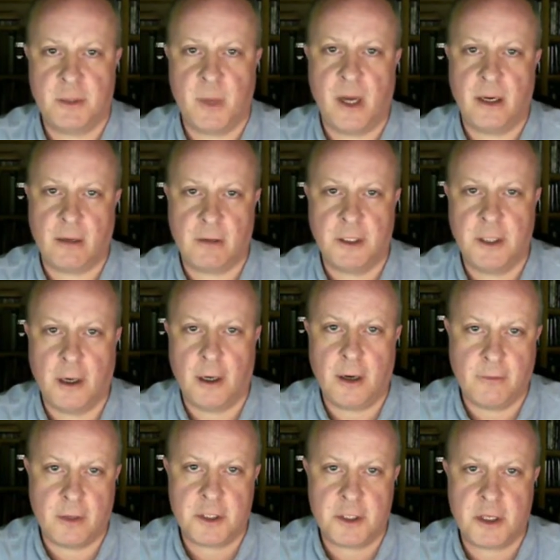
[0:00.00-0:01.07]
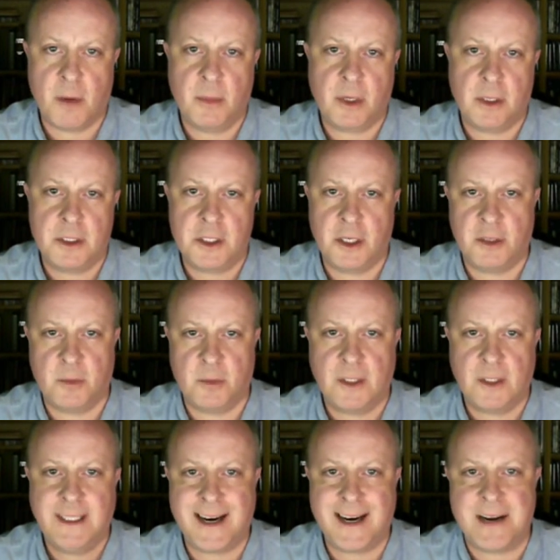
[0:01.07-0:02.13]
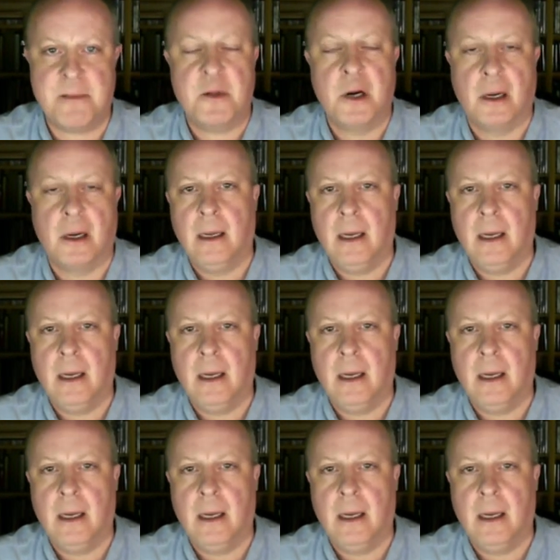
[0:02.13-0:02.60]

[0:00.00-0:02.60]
spending returning for some considerable time.